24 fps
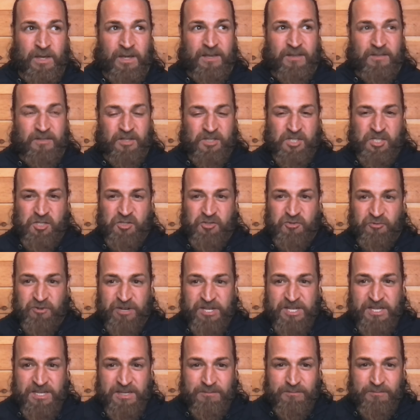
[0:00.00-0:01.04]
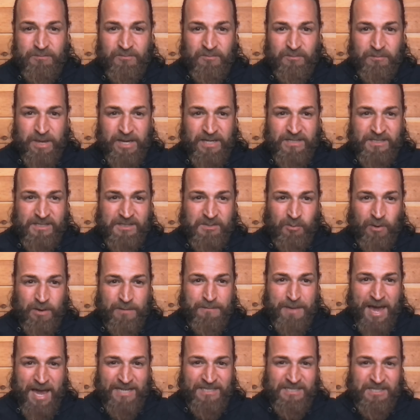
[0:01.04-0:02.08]
the stream makes its way
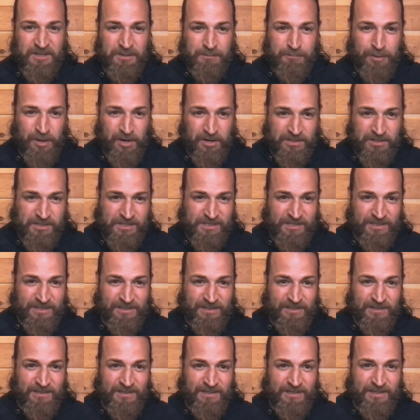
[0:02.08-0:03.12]
back to the person